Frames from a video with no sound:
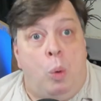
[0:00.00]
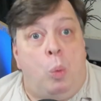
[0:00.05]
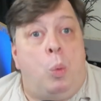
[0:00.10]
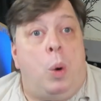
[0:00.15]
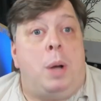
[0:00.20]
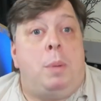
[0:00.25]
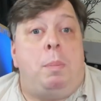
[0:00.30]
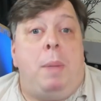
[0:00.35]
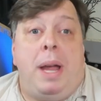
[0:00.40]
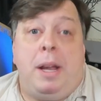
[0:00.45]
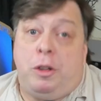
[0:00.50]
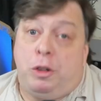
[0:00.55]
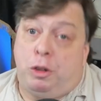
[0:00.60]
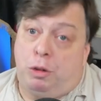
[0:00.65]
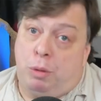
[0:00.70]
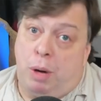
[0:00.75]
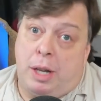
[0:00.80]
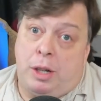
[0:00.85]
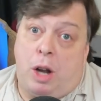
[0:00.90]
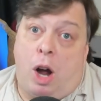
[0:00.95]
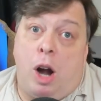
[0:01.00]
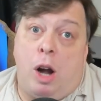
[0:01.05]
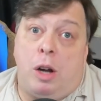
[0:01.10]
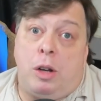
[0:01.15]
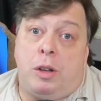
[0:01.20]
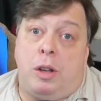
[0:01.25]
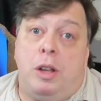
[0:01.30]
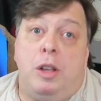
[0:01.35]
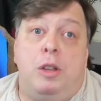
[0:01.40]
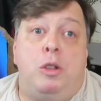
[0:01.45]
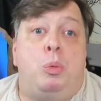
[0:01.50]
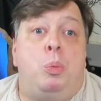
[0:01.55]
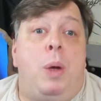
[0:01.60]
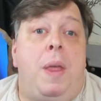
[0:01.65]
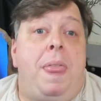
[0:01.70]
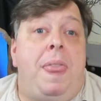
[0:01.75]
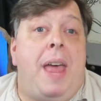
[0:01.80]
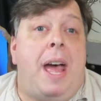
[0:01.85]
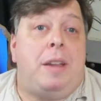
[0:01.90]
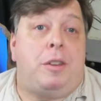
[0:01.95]
What makes great art is
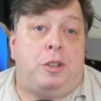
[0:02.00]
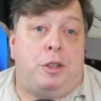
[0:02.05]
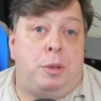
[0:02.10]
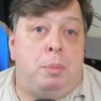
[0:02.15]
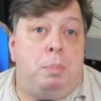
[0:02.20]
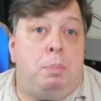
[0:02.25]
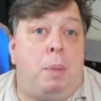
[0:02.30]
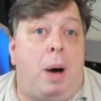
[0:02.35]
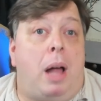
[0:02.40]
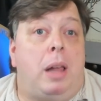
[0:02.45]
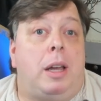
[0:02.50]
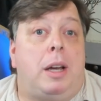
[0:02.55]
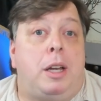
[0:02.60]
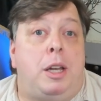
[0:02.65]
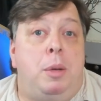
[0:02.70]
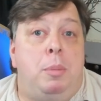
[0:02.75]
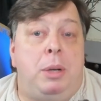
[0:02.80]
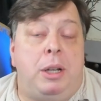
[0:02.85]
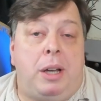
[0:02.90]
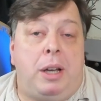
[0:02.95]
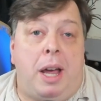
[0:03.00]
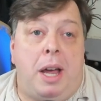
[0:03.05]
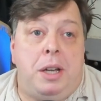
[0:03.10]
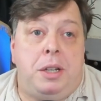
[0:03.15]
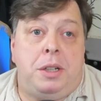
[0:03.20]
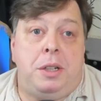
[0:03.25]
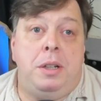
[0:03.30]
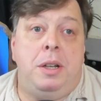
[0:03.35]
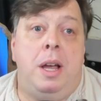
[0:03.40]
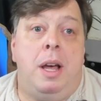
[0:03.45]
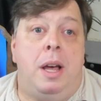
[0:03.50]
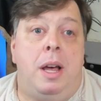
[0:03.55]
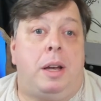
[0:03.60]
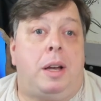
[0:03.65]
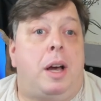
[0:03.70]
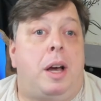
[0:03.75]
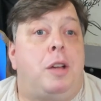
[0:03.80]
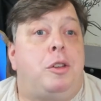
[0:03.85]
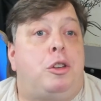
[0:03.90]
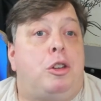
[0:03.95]
when that symbolic communication
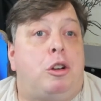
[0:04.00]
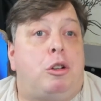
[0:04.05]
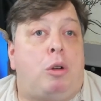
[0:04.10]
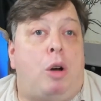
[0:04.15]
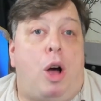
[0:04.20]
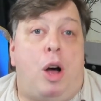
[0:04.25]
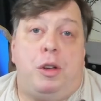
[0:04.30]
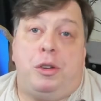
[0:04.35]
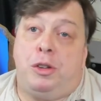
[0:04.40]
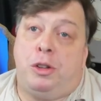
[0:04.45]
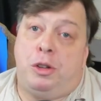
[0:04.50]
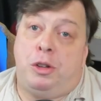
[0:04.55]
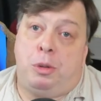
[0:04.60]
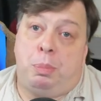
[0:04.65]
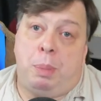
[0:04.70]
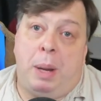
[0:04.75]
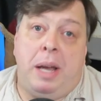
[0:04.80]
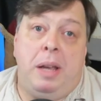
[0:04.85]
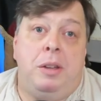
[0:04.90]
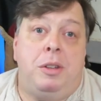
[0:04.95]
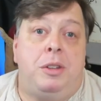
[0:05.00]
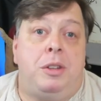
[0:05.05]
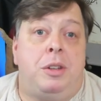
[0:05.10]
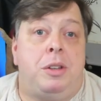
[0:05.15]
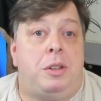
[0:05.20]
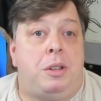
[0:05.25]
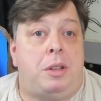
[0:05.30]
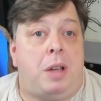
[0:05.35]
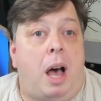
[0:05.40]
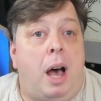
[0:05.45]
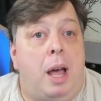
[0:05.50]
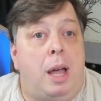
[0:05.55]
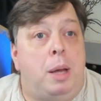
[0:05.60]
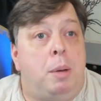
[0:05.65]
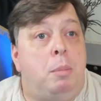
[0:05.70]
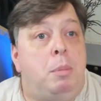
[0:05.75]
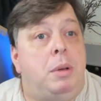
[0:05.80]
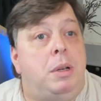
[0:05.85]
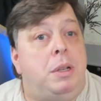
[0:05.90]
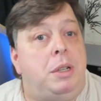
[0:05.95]
cuts across space,
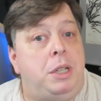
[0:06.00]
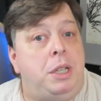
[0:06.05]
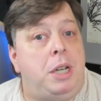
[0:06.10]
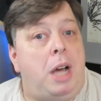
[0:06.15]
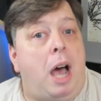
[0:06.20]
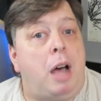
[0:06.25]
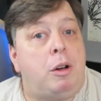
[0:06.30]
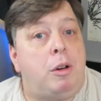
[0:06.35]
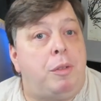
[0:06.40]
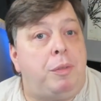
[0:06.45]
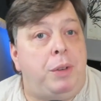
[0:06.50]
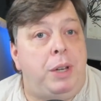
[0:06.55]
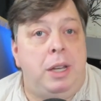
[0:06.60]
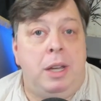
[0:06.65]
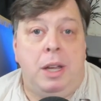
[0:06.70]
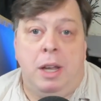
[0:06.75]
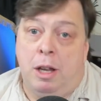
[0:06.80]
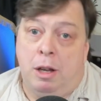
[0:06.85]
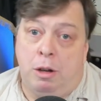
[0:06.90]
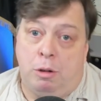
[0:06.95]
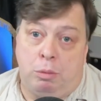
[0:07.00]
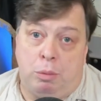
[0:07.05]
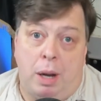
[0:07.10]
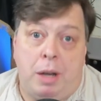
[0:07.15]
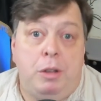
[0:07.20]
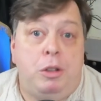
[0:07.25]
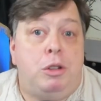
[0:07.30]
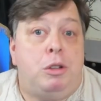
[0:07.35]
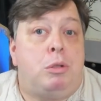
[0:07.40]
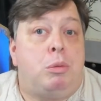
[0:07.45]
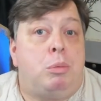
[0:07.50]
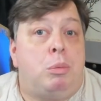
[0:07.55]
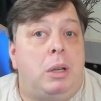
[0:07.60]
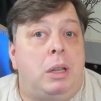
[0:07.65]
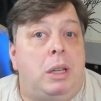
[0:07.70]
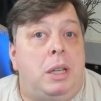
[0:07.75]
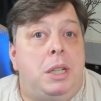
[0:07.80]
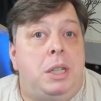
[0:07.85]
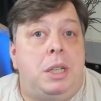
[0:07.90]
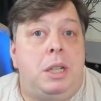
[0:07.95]
time, geography, race,
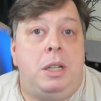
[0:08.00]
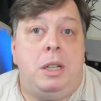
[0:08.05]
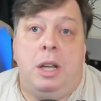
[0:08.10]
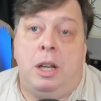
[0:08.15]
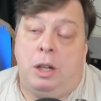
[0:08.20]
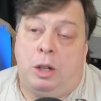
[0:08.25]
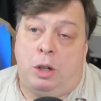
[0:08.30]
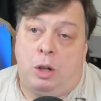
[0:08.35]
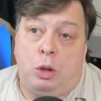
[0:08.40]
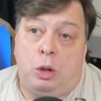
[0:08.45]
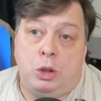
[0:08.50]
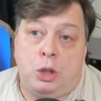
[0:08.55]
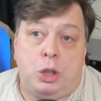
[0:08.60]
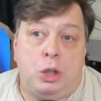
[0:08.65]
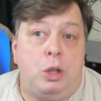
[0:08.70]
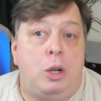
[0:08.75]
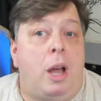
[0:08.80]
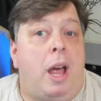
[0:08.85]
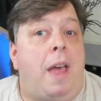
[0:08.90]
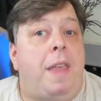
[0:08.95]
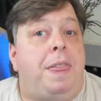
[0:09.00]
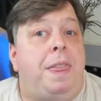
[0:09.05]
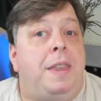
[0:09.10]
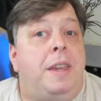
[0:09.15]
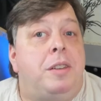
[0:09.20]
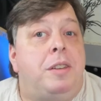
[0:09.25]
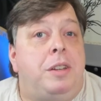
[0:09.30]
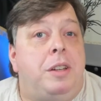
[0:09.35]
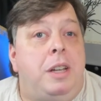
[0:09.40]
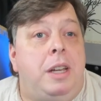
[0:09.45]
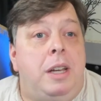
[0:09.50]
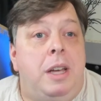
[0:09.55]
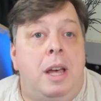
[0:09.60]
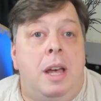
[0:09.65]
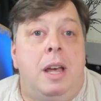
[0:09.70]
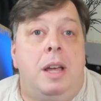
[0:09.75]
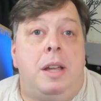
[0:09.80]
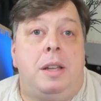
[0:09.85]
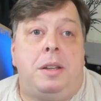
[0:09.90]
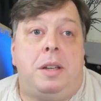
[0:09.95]
religion, culture, ethnicity
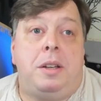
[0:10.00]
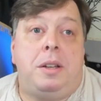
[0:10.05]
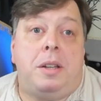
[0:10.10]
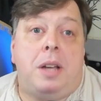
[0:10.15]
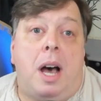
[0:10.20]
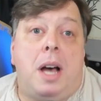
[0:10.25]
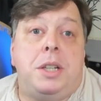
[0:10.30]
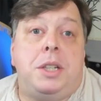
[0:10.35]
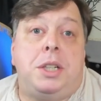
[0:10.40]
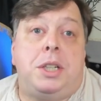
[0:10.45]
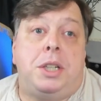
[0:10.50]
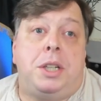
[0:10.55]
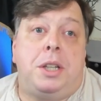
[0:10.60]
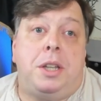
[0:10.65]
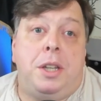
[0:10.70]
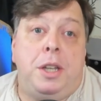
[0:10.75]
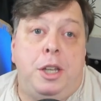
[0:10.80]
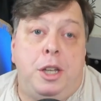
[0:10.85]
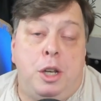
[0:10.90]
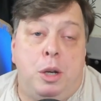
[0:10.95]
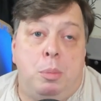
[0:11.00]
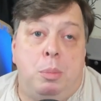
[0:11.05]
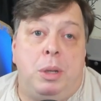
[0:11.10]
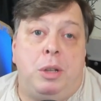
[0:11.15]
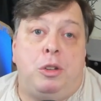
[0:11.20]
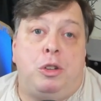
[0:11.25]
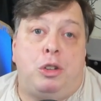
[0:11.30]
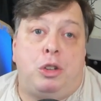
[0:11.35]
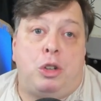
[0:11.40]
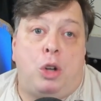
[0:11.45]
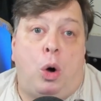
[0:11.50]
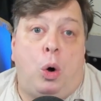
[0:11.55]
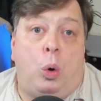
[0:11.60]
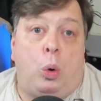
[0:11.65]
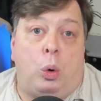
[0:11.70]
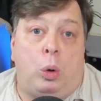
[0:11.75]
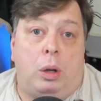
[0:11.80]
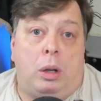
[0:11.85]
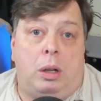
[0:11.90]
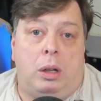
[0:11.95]
to touch the human
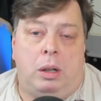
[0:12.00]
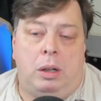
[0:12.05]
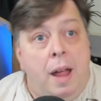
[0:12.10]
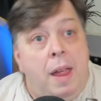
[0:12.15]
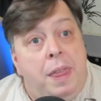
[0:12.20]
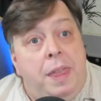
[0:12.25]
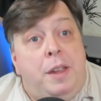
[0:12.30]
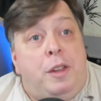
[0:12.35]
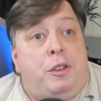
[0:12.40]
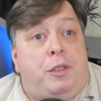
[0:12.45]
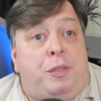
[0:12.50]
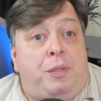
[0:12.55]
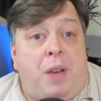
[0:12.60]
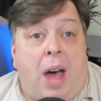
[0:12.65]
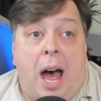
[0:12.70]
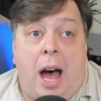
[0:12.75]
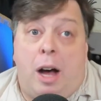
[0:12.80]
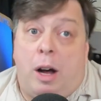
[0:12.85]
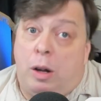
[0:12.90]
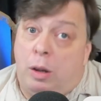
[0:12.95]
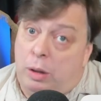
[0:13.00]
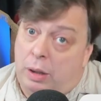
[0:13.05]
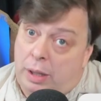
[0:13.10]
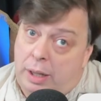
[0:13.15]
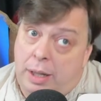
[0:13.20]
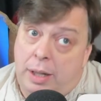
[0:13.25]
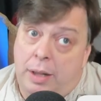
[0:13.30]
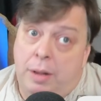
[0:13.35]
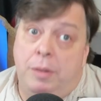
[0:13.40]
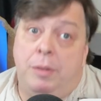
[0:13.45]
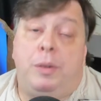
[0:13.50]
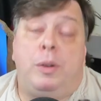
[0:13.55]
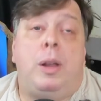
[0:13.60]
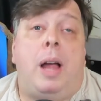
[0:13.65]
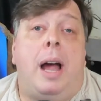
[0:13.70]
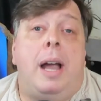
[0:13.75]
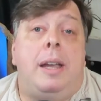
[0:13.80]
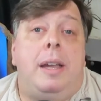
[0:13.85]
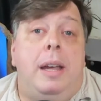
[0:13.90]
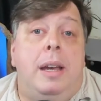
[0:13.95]
soul. This foul, evil
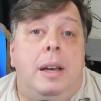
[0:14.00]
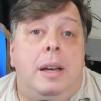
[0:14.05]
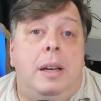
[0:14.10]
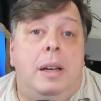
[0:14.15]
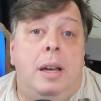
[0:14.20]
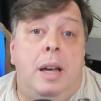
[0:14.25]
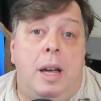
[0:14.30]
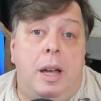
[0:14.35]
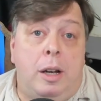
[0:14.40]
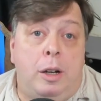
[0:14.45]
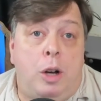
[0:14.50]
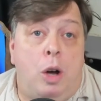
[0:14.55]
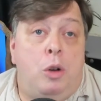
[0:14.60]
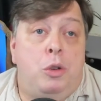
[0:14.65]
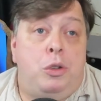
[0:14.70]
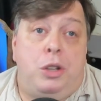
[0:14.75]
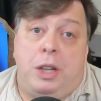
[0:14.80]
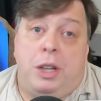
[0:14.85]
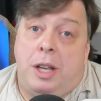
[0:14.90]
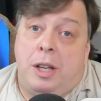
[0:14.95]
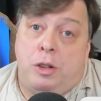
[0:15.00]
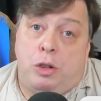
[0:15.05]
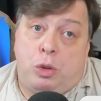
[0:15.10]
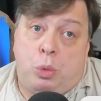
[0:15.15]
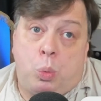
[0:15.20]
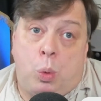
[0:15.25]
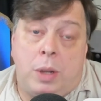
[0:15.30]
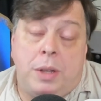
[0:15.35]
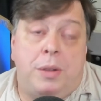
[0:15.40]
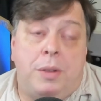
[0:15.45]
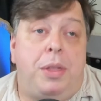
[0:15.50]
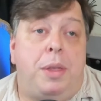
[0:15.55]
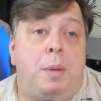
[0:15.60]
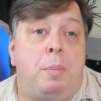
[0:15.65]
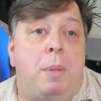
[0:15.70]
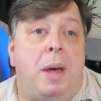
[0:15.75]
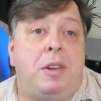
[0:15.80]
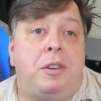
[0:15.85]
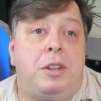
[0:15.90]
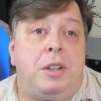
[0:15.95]
idea goes against one of the
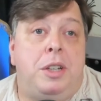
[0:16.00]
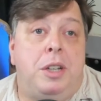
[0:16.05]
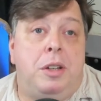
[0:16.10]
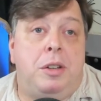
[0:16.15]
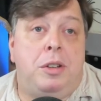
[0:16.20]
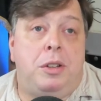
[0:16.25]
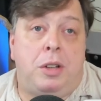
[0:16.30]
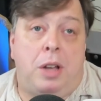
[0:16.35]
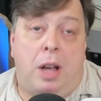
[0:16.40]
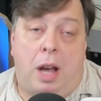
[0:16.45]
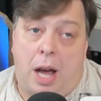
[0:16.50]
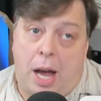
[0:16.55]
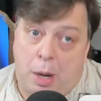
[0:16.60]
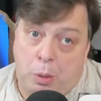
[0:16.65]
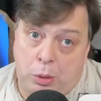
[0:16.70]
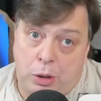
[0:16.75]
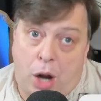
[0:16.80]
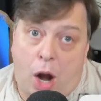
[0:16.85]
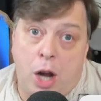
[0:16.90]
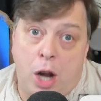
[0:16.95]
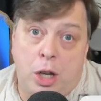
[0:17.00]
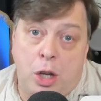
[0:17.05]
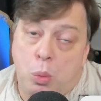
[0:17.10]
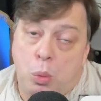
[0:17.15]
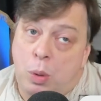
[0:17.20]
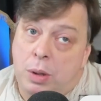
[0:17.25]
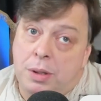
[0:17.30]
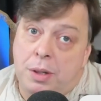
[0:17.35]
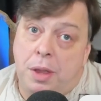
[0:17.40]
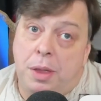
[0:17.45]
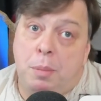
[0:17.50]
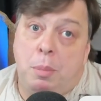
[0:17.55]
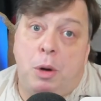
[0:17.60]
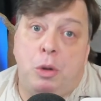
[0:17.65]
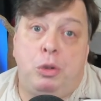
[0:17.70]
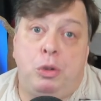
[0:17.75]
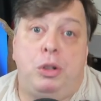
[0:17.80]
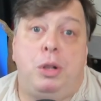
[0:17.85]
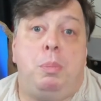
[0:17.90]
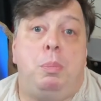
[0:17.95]
messages, I would argue one of the
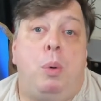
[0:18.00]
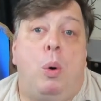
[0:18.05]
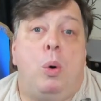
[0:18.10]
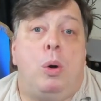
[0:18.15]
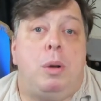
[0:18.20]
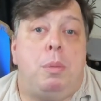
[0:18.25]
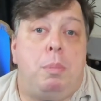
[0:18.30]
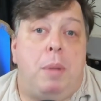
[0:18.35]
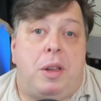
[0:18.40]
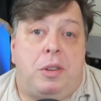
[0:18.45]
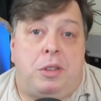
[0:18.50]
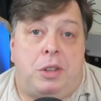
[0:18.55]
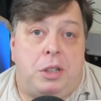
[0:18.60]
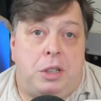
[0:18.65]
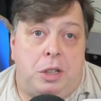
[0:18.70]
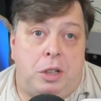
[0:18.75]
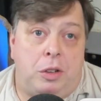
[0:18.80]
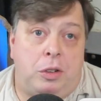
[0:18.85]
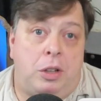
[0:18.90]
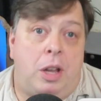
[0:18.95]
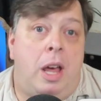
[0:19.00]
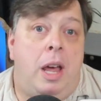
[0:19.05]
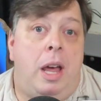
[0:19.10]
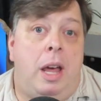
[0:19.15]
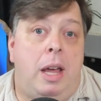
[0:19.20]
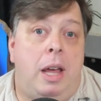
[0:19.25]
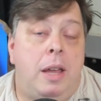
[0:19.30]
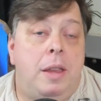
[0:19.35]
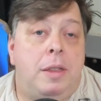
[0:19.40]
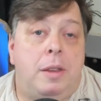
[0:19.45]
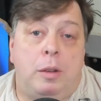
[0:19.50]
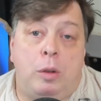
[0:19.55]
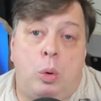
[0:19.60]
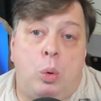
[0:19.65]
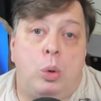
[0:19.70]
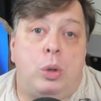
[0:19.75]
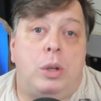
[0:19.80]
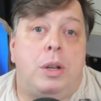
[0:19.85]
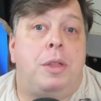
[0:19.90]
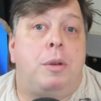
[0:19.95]
most important messages, in The
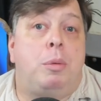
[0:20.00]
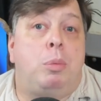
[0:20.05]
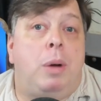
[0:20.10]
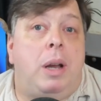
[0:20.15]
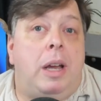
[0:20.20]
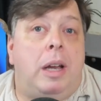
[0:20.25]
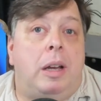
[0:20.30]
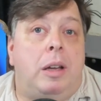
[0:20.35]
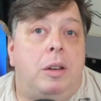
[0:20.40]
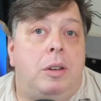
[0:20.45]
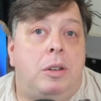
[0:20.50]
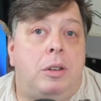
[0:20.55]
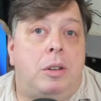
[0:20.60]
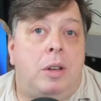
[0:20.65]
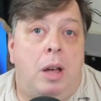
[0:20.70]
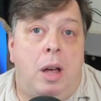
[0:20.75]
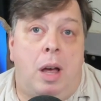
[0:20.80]
Lord of the Rings.